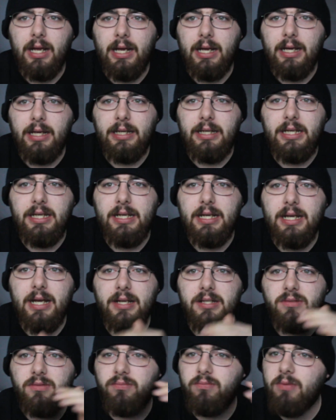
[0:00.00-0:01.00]
He
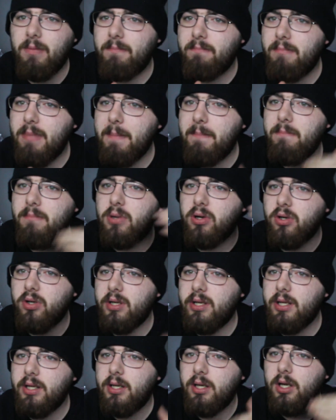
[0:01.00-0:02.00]
has
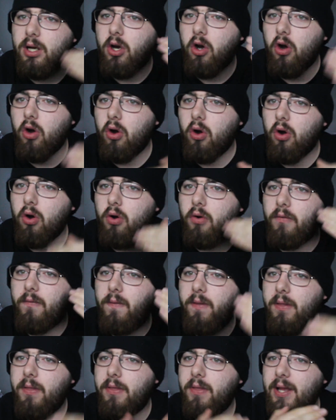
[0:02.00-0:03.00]
remembered all
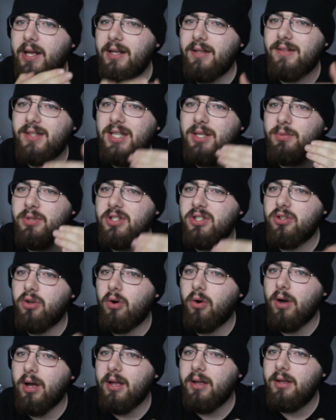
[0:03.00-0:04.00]
the things he was
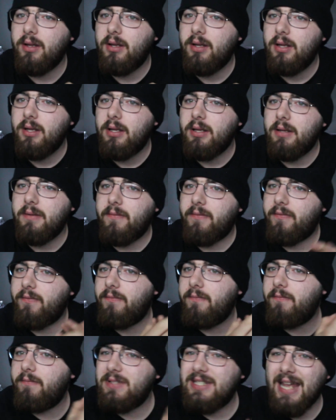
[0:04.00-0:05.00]
taught
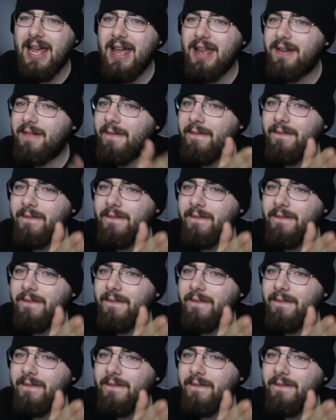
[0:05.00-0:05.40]
10,